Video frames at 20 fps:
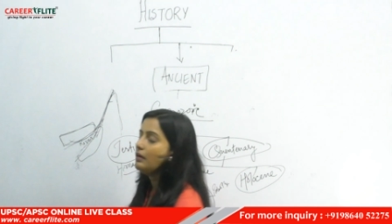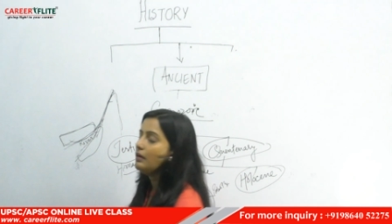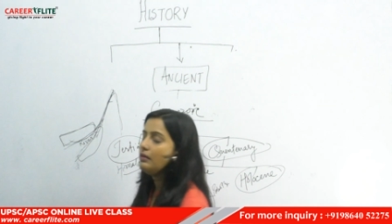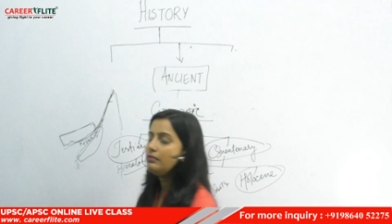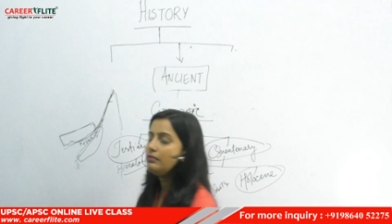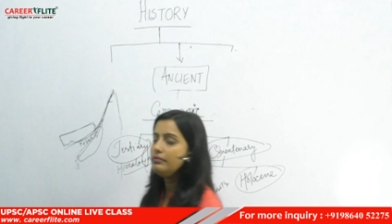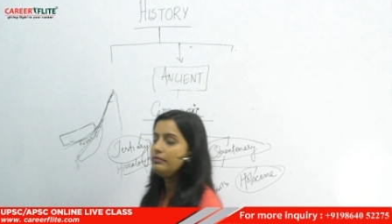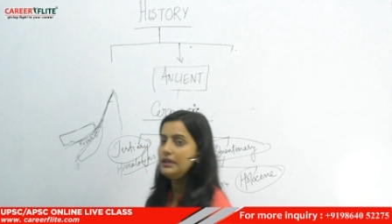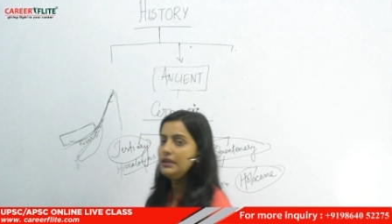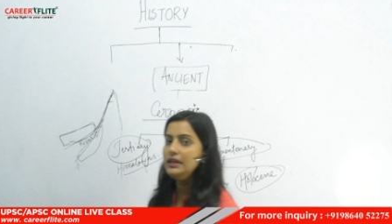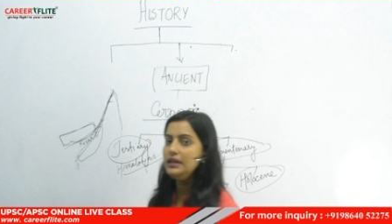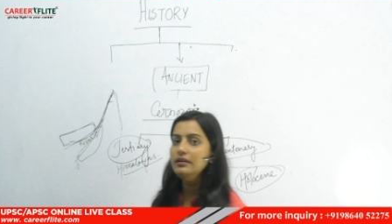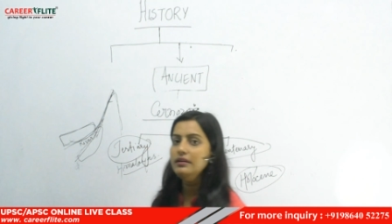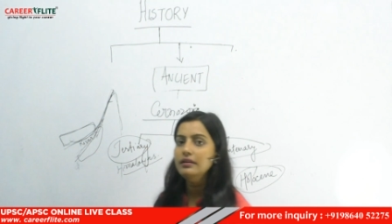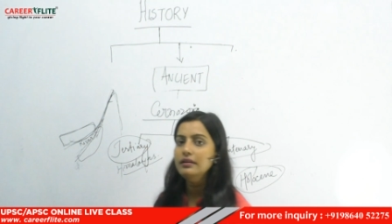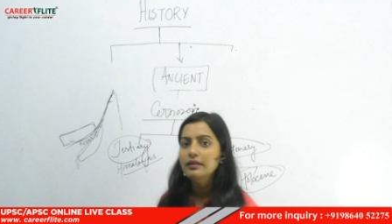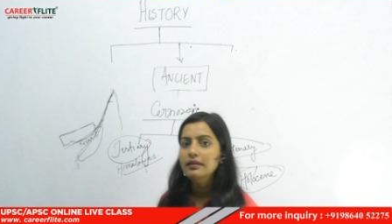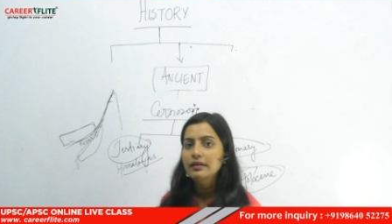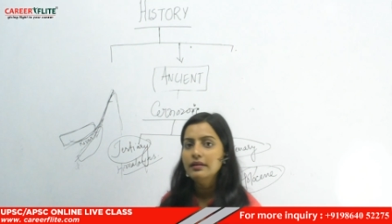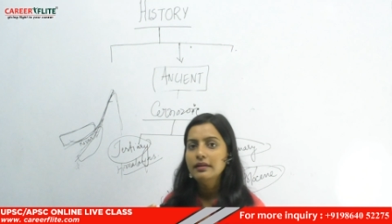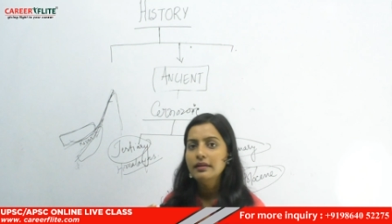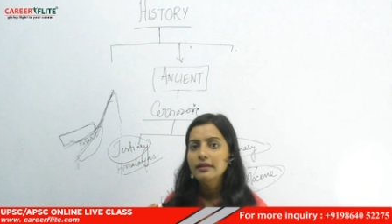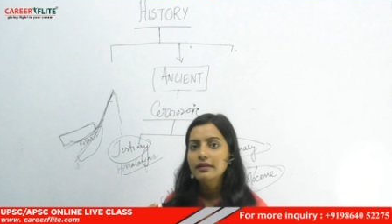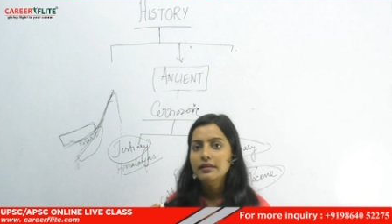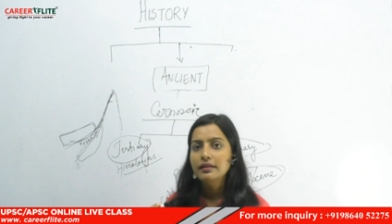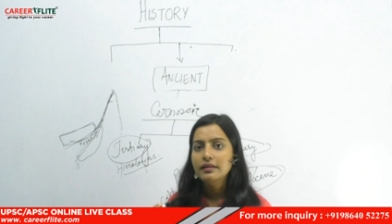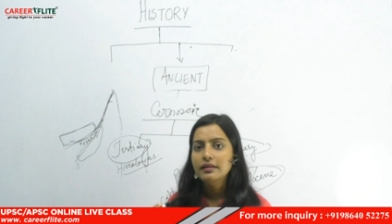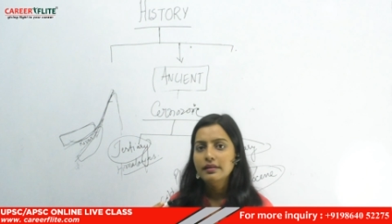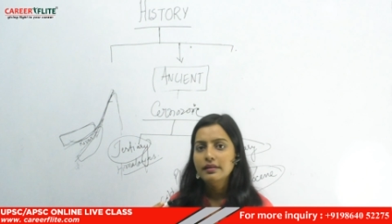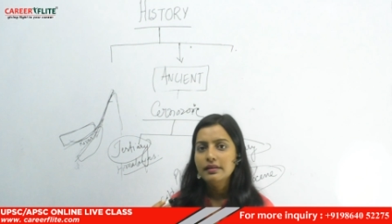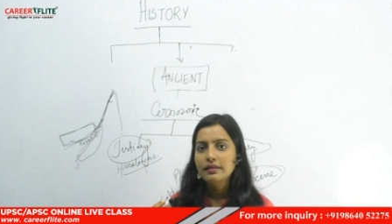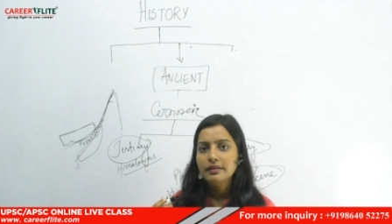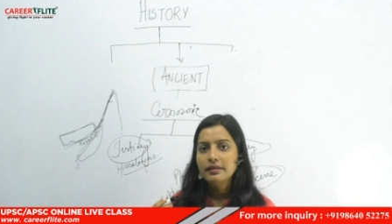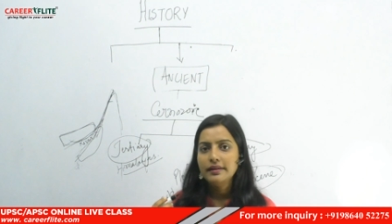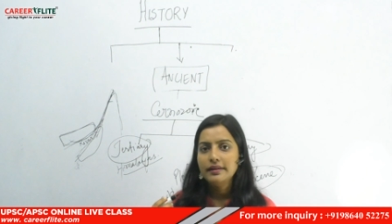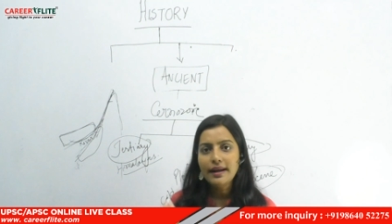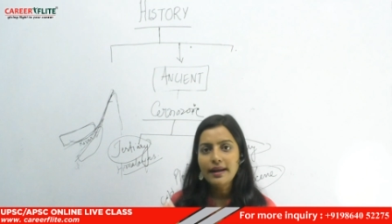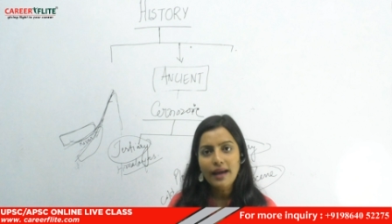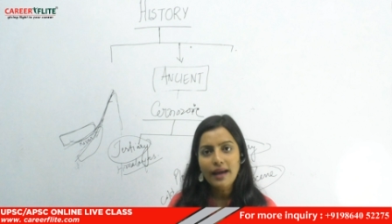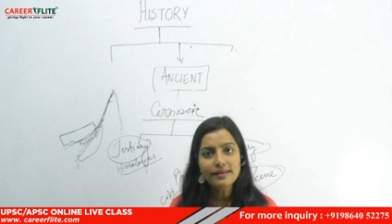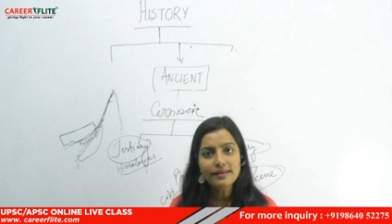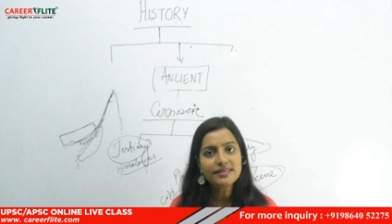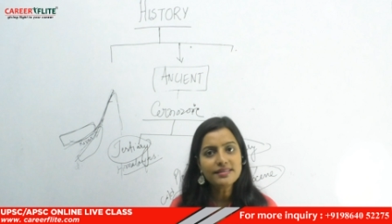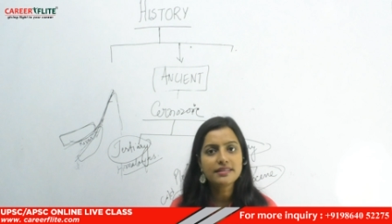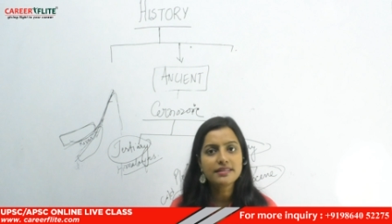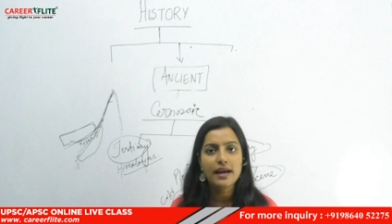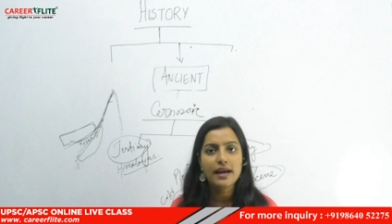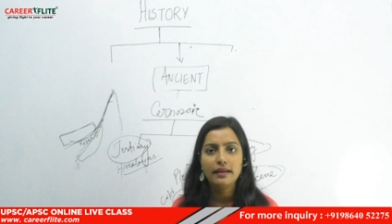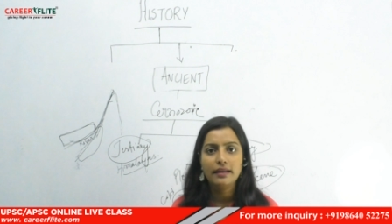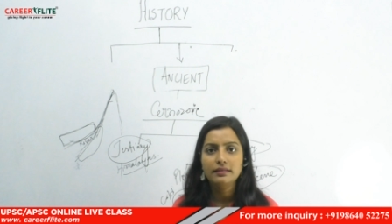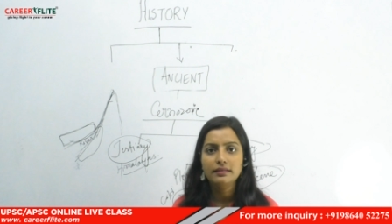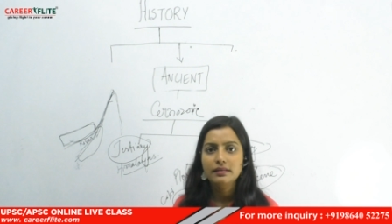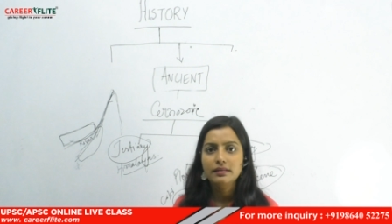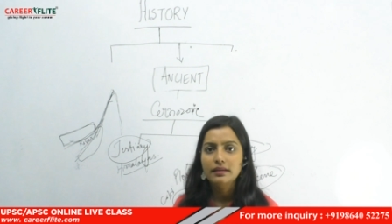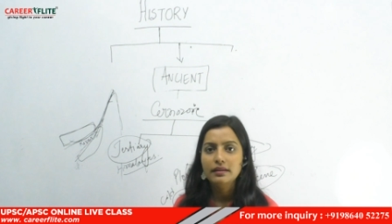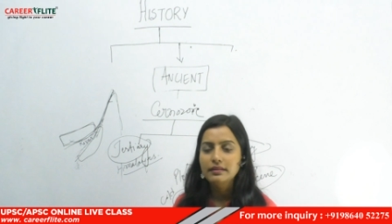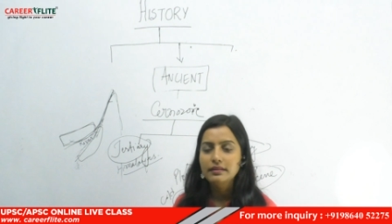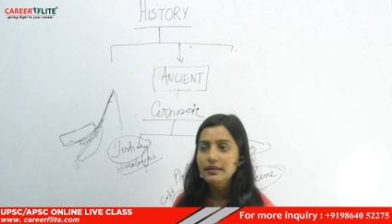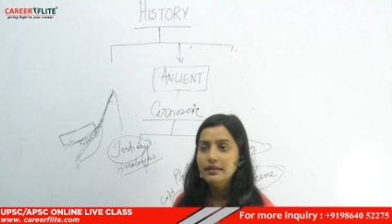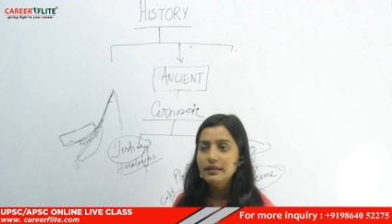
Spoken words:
we can understand that